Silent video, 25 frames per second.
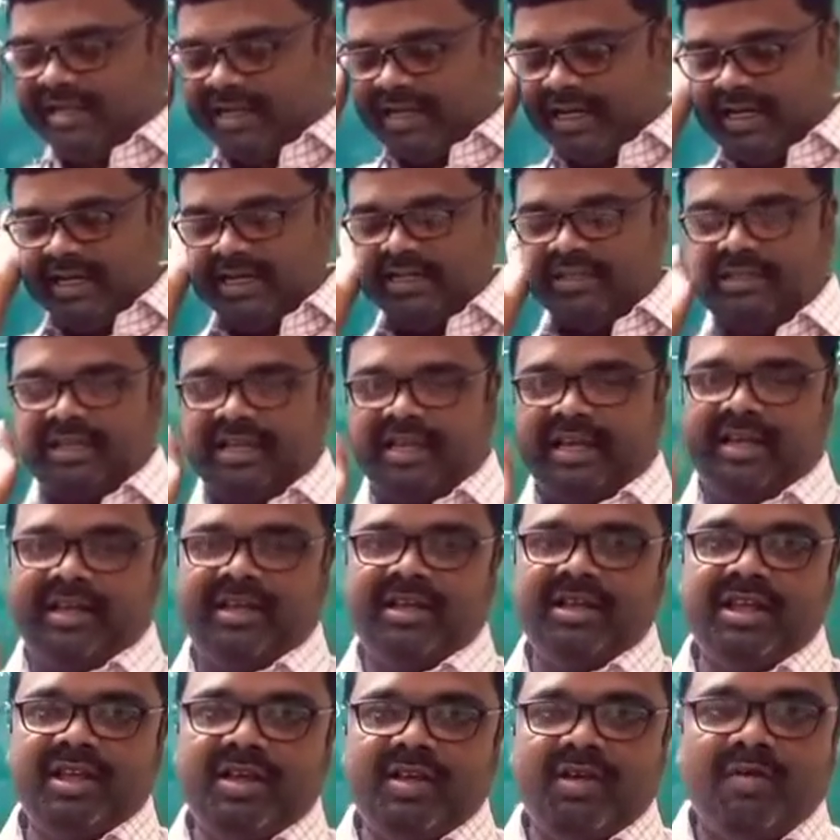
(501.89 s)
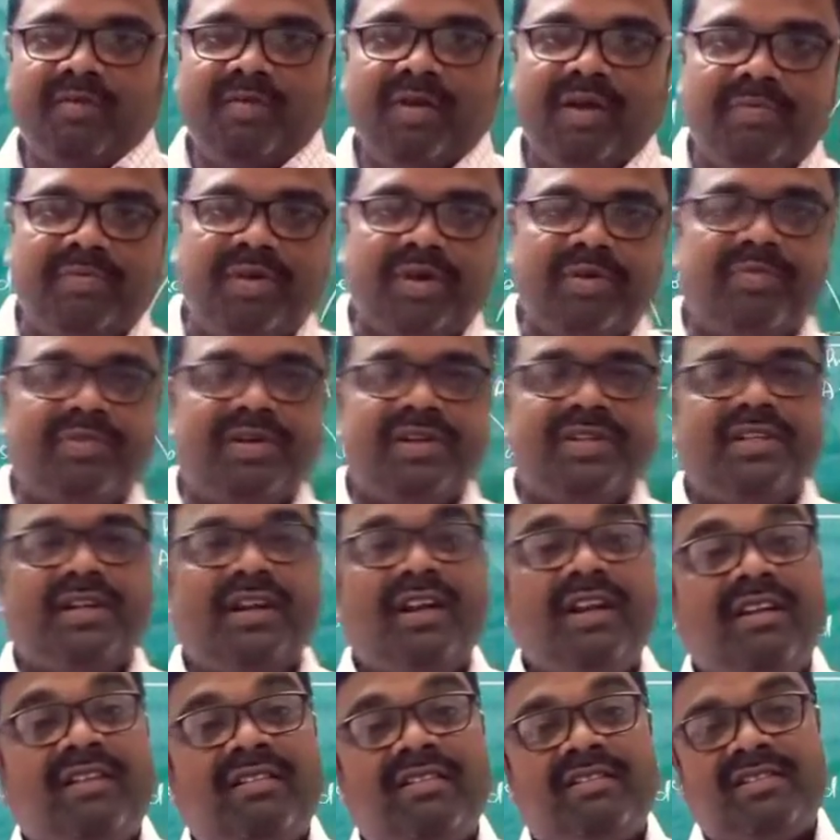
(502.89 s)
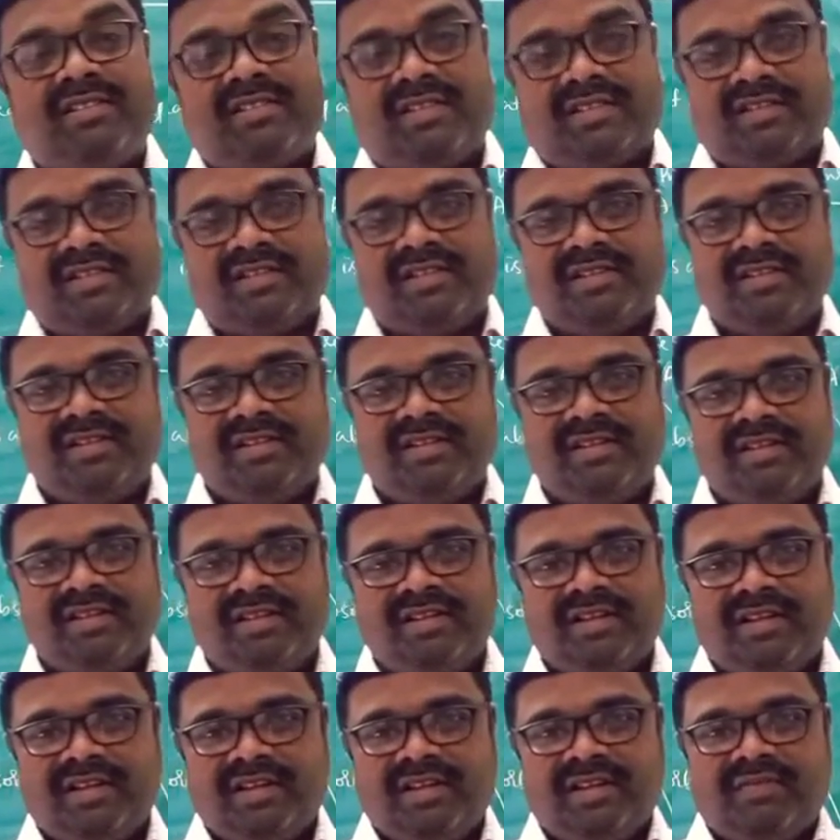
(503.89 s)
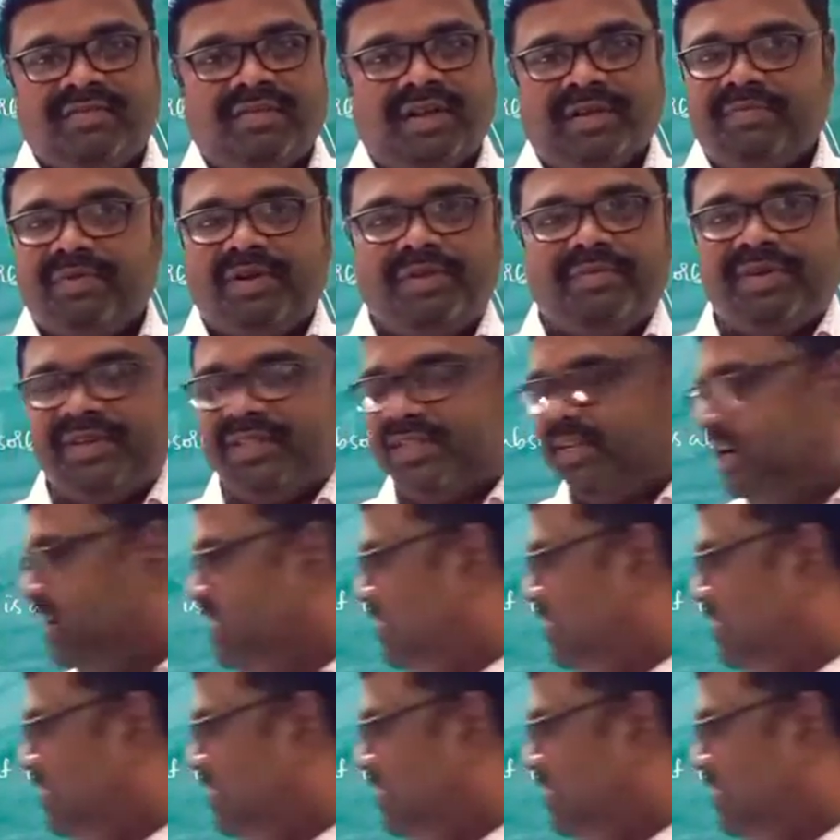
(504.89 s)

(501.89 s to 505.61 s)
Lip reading: vapor pressure increases. Vapor pressure